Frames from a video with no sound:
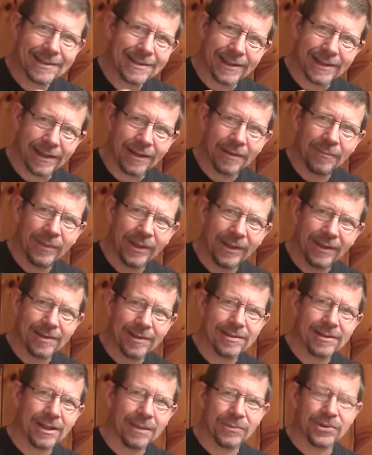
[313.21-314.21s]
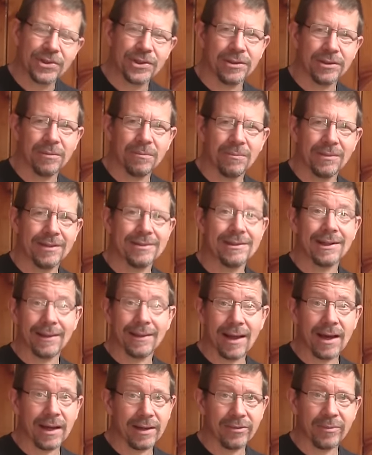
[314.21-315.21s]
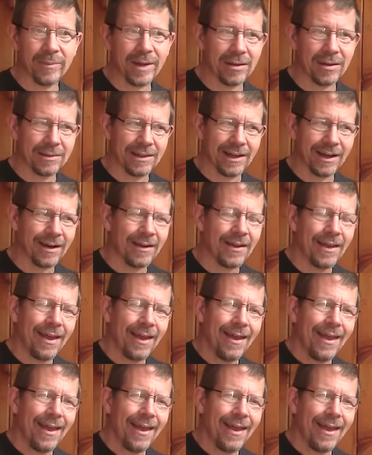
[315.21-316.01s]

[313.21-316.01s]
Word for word: sale, because I'm sure there's a lot of them out there.